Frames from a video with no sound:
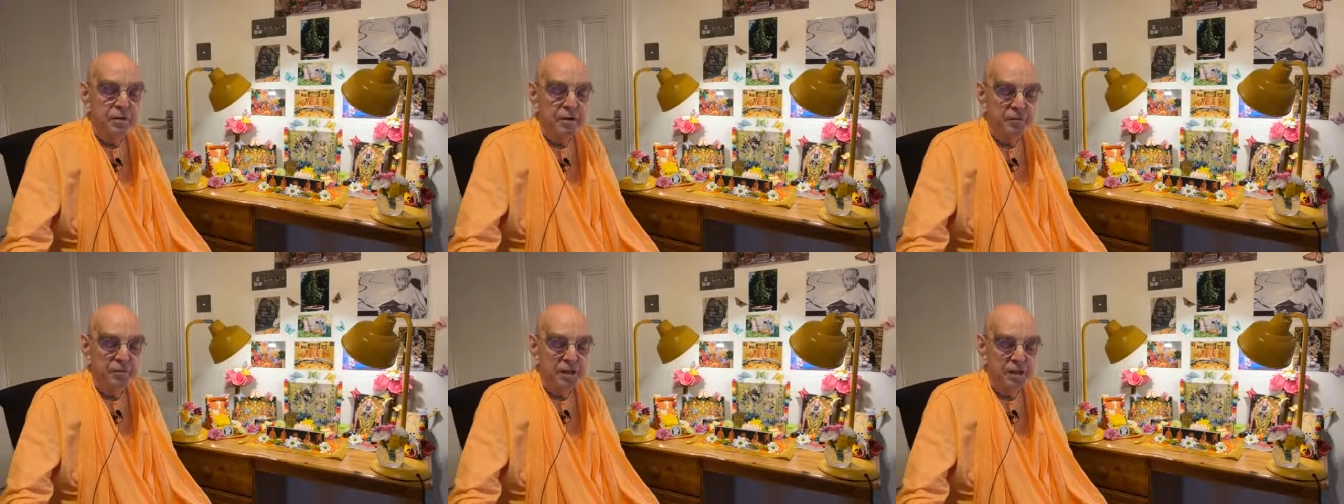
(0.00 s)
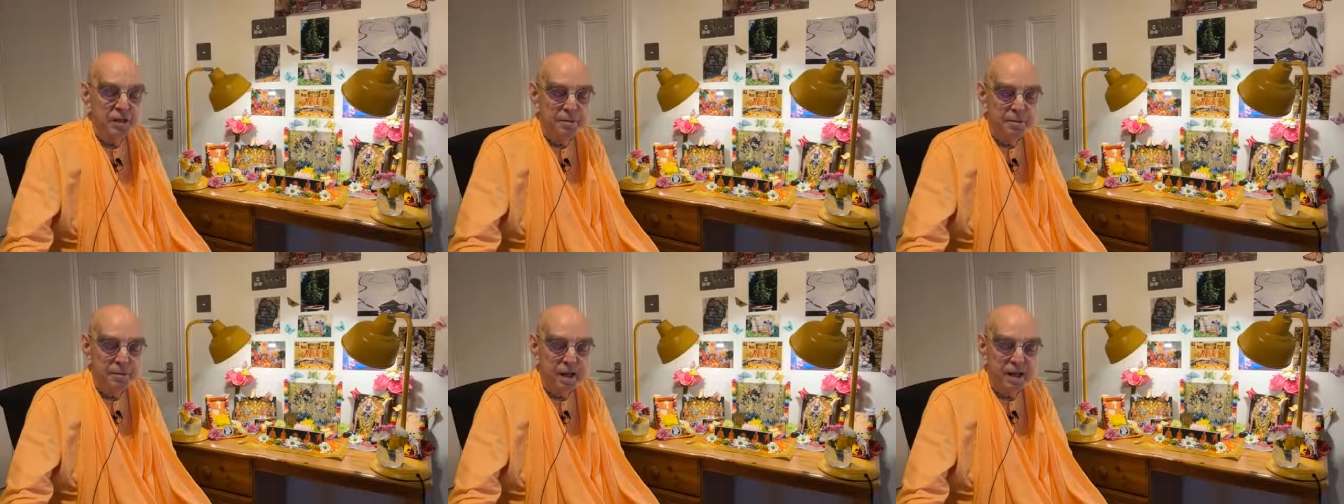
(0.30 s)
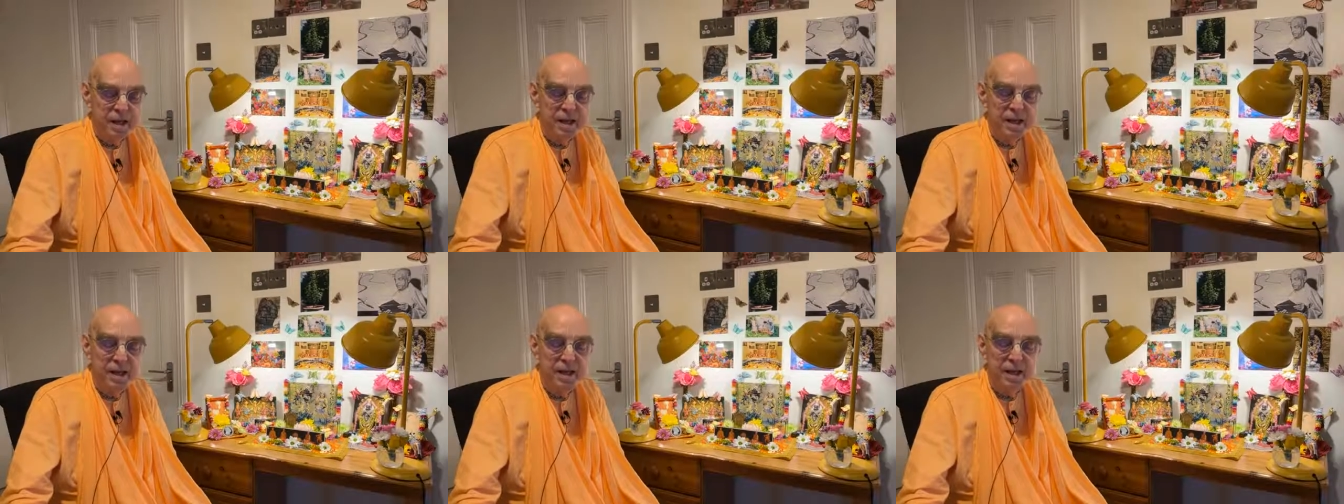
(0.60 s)
of the
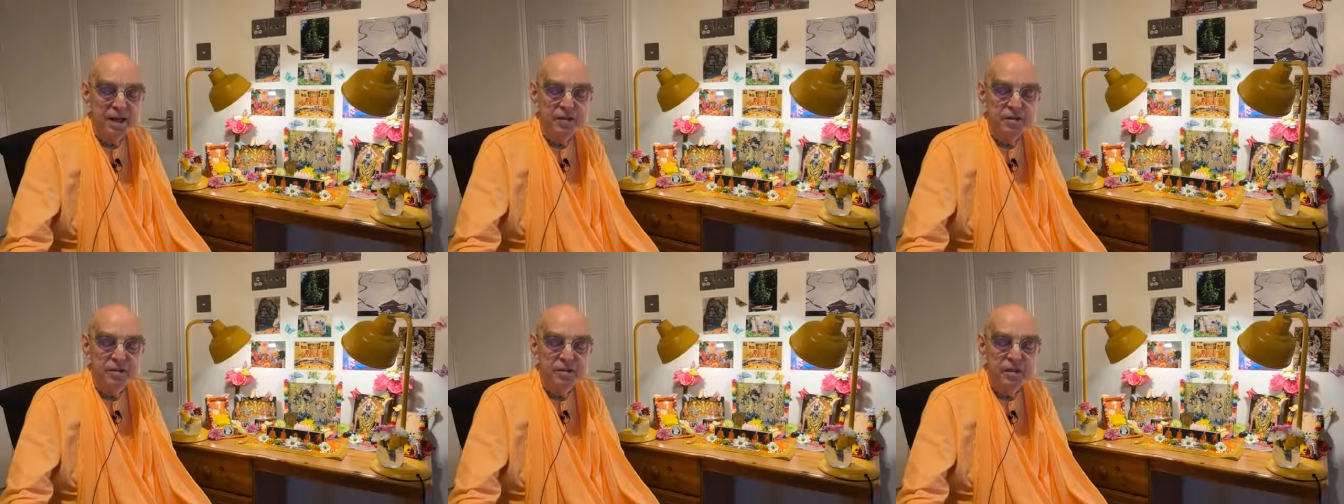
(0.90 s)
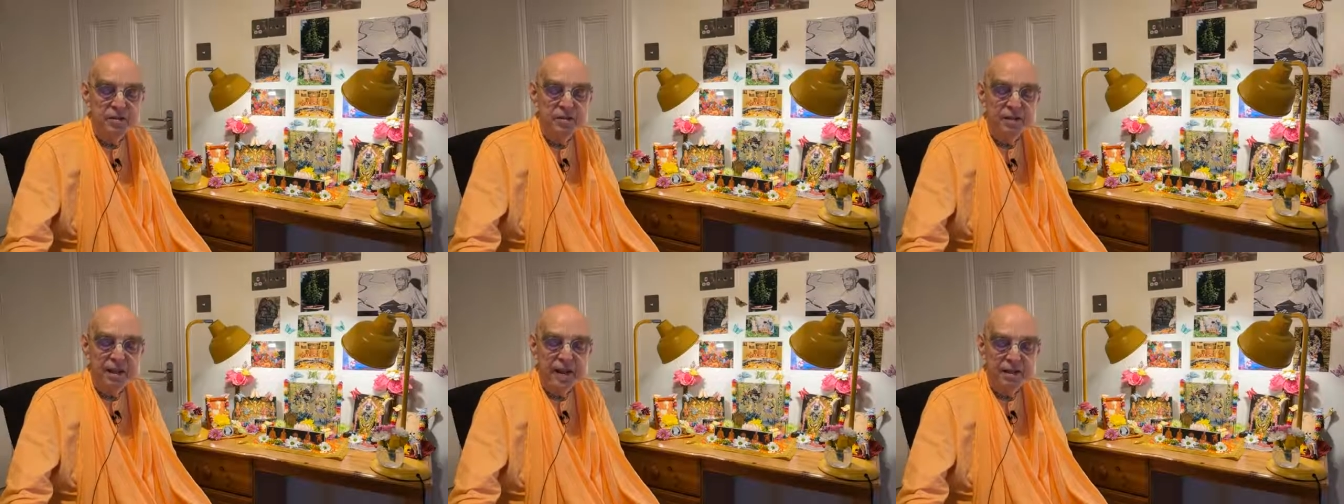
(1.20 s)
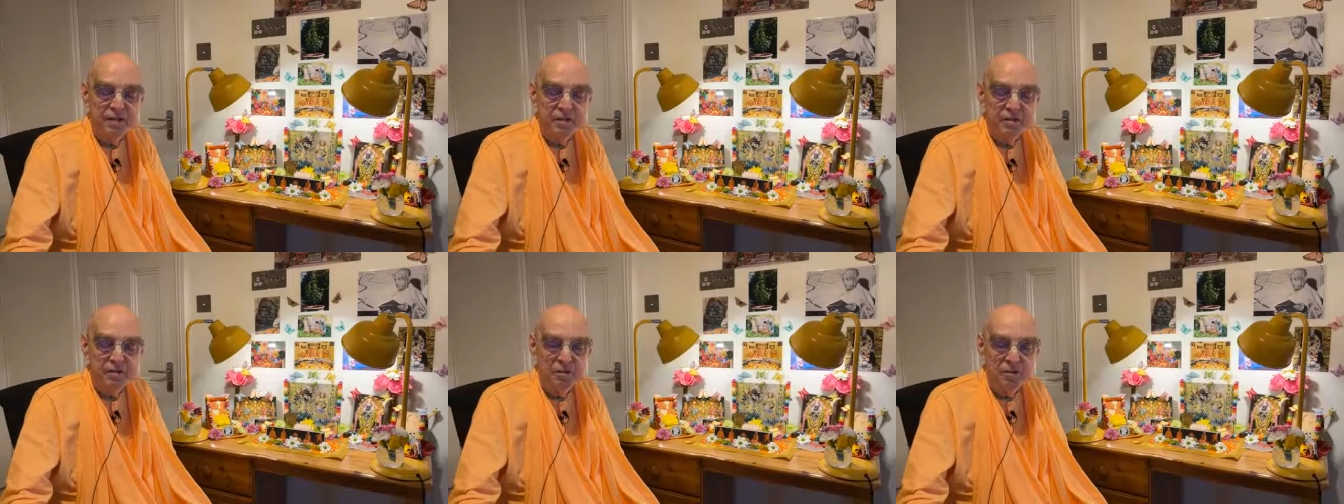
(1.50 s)
demoniac living
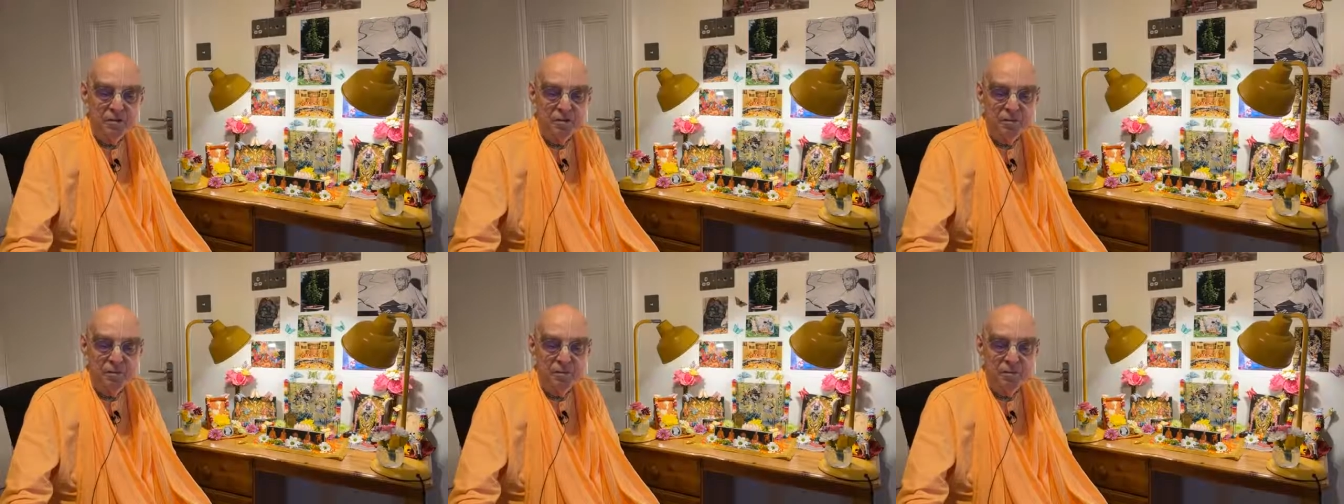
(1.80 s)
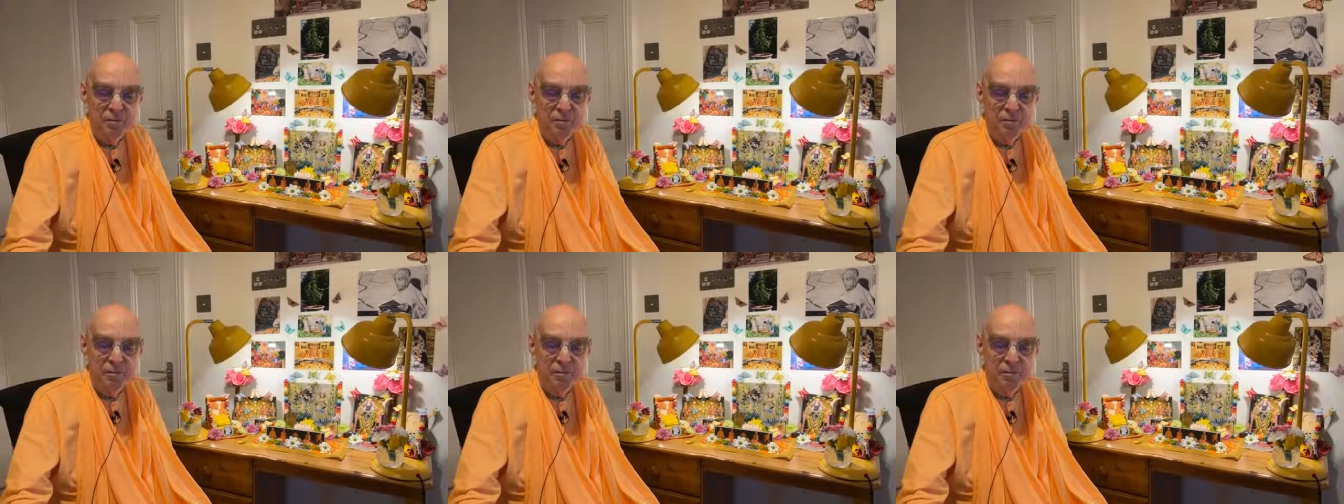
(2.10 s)
entity.